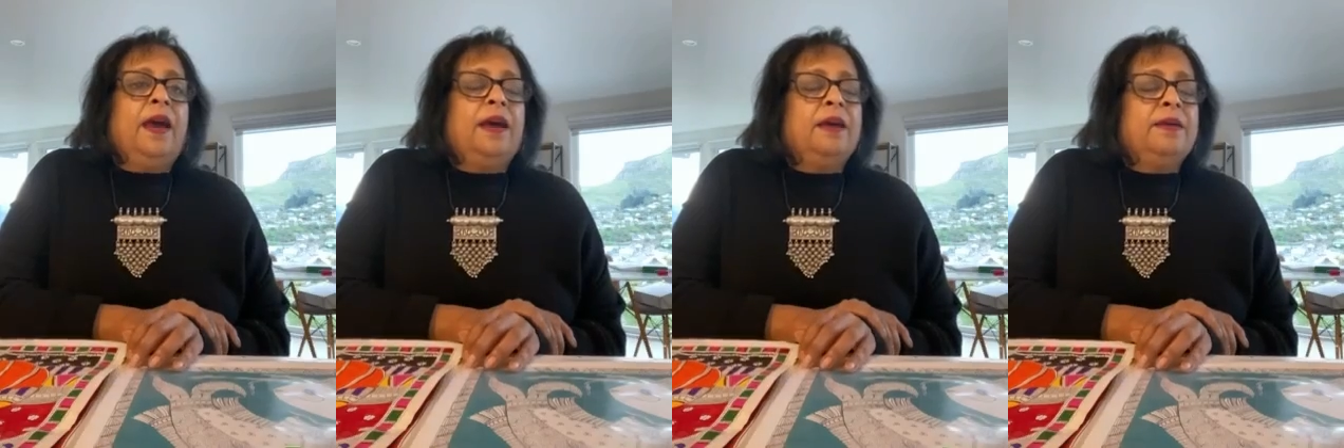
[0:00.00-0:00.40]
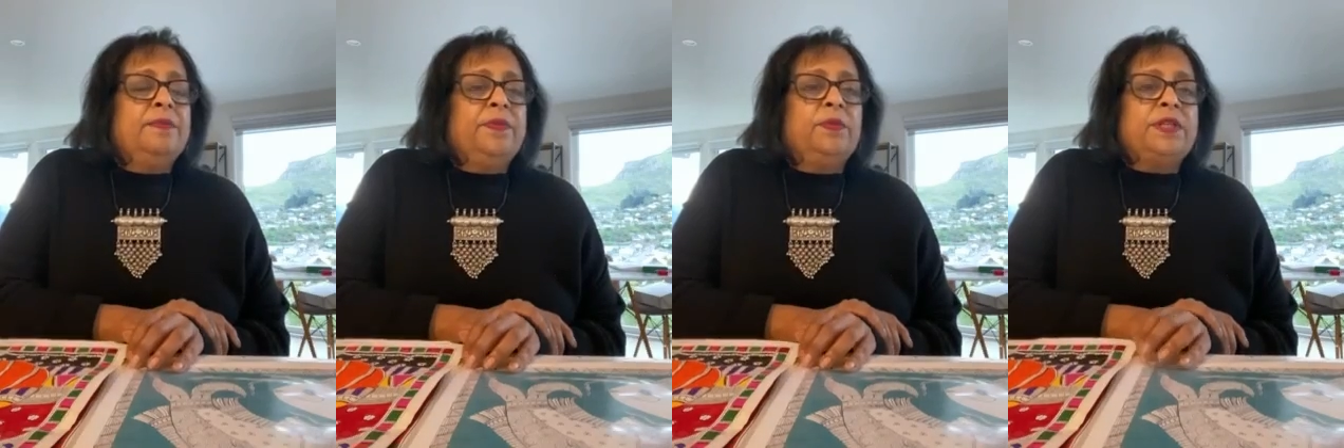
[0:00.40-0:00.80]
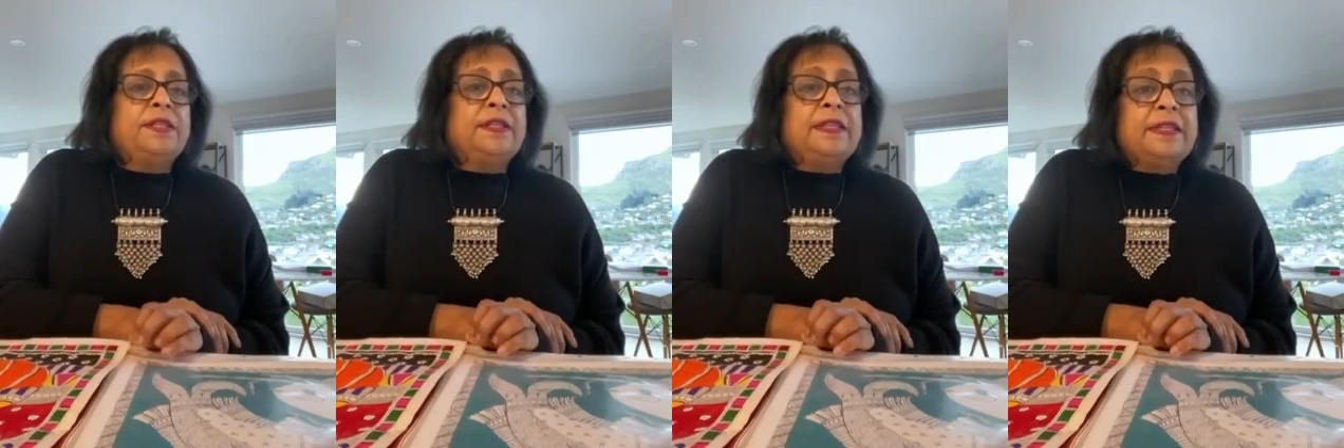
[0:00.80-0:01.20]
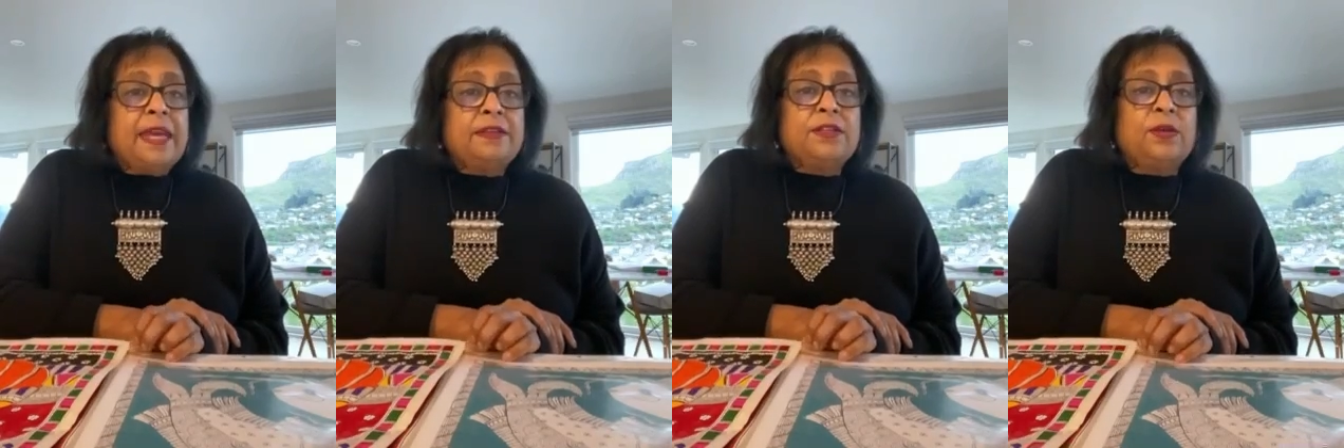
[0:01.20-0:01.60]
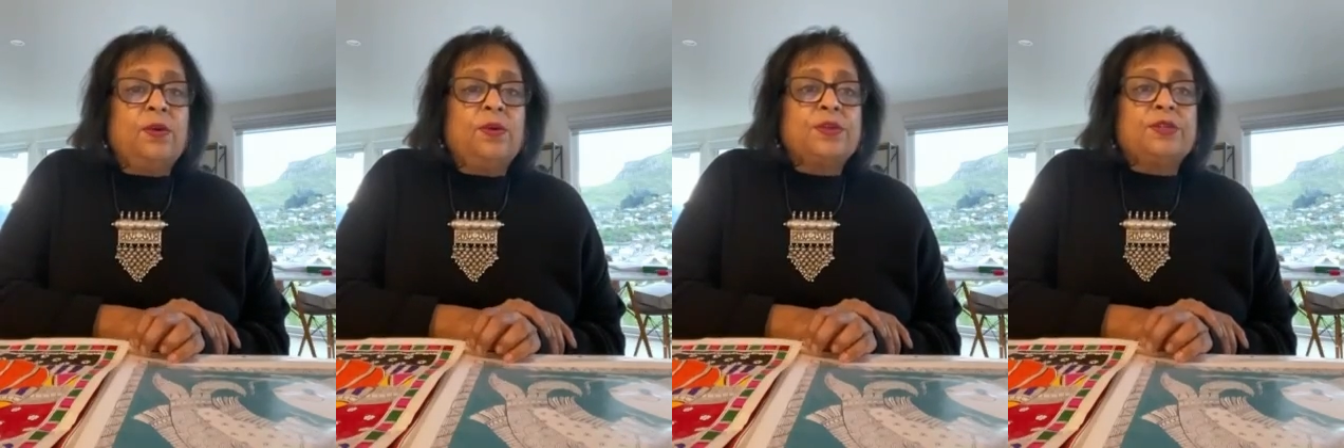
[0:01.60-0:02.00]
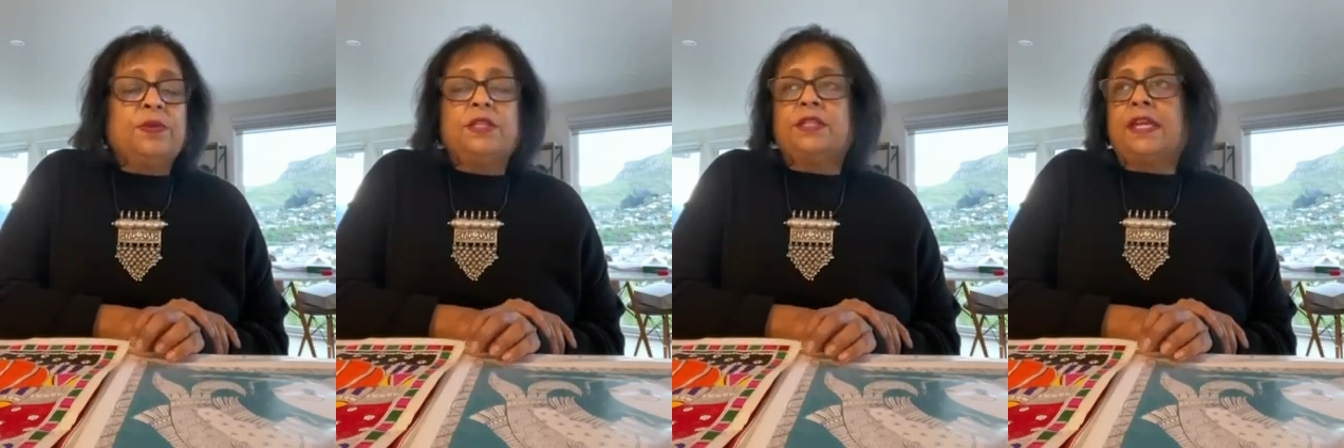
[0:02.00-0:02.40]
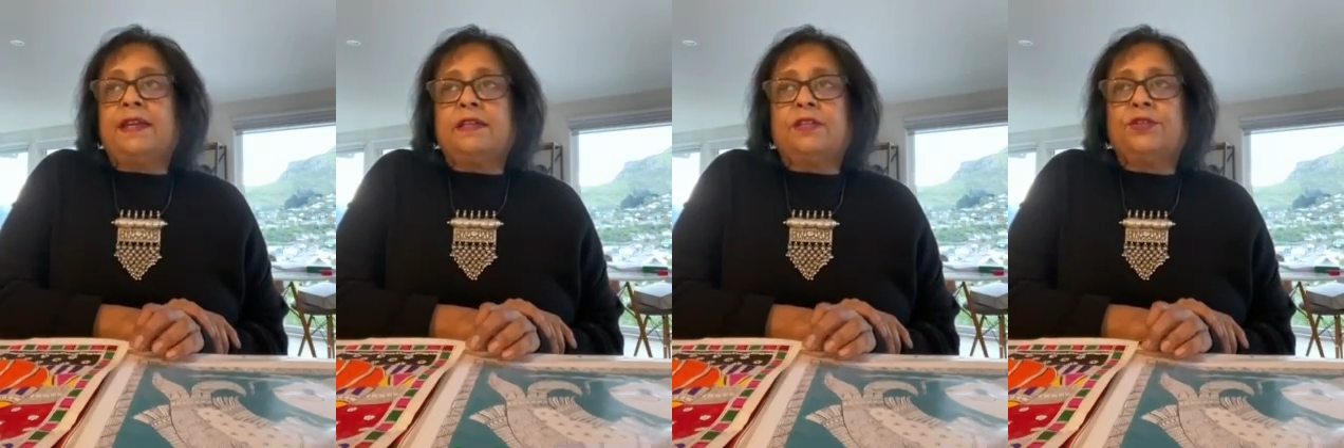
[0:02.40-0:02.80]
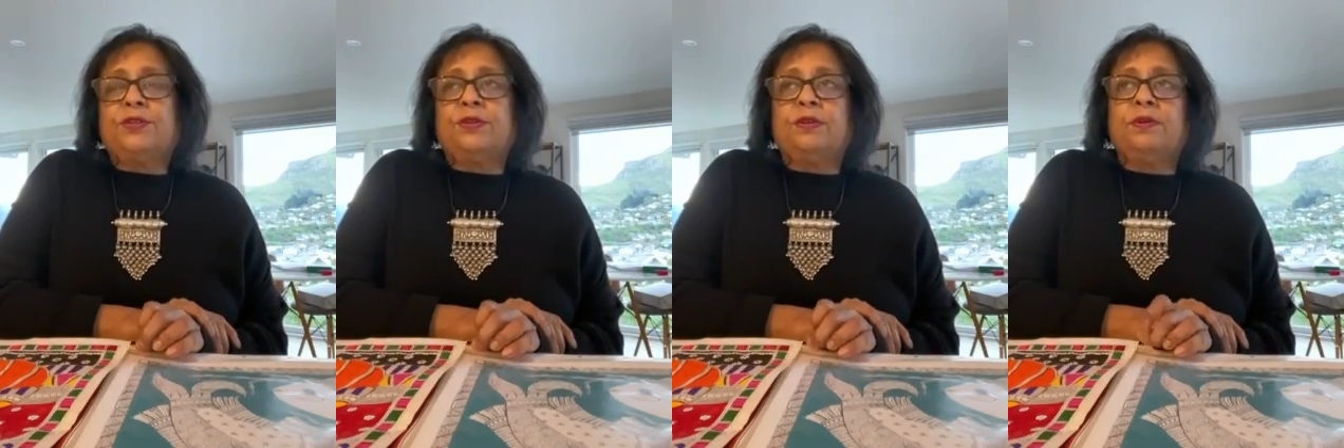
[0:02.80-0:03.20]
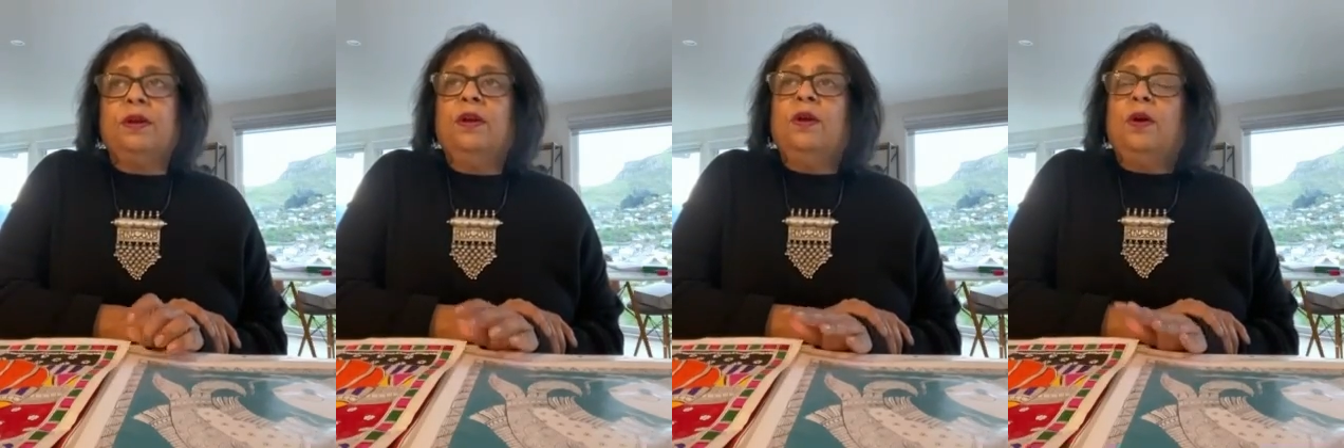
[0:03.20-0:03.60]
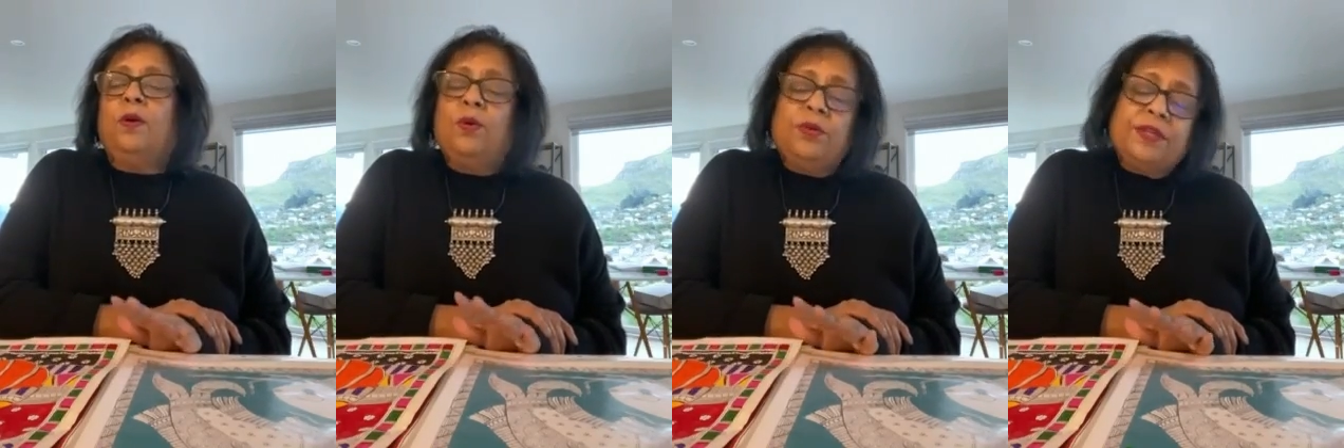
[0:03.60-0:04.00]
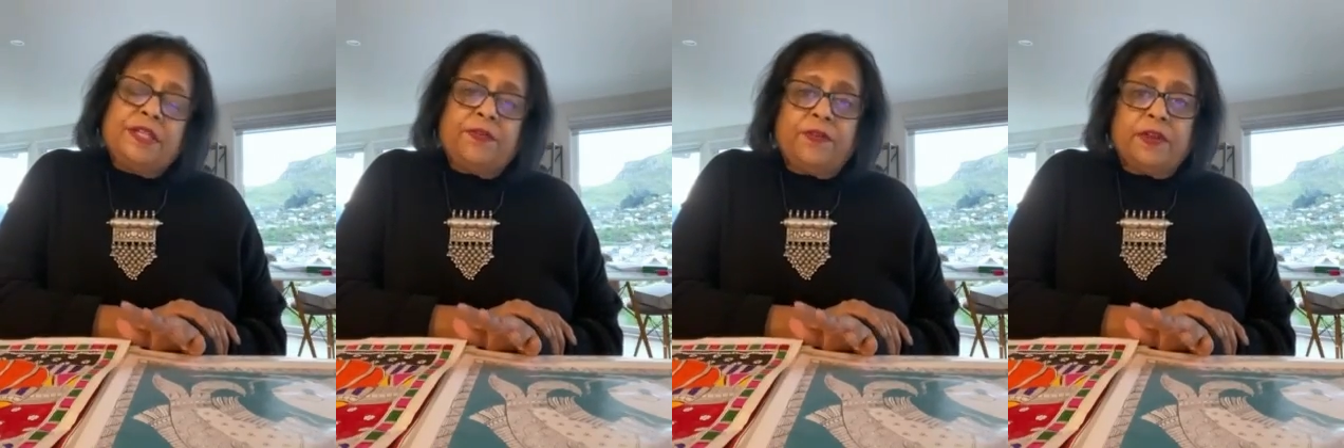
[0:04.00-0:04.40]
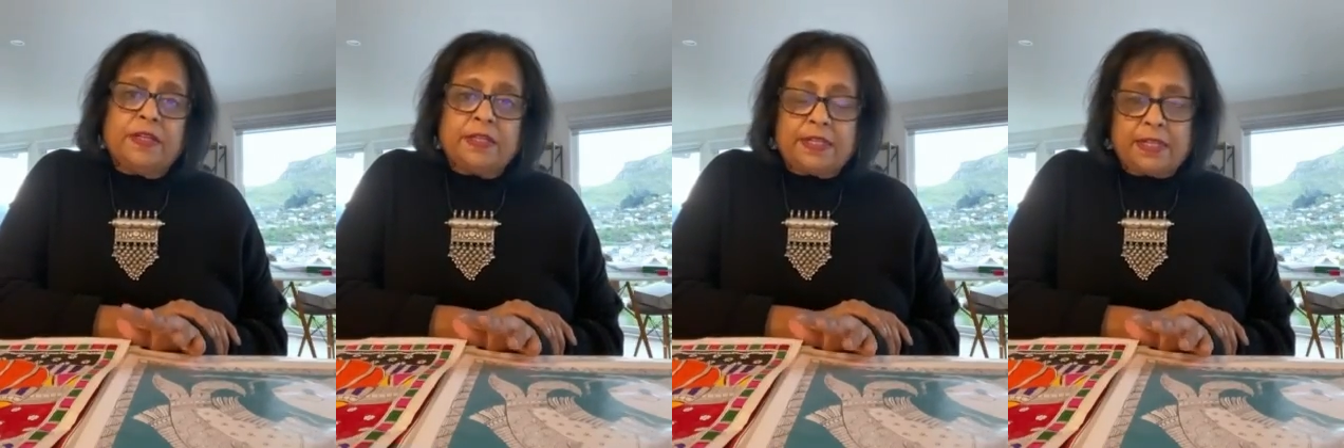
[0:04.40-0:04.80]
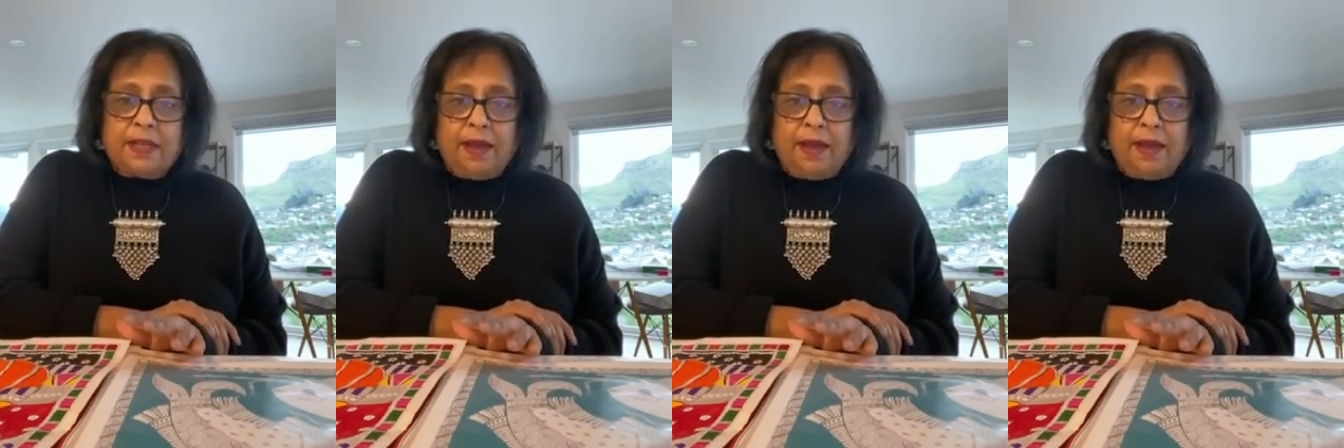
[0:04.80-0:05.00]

which is an intense course which takes us through all the different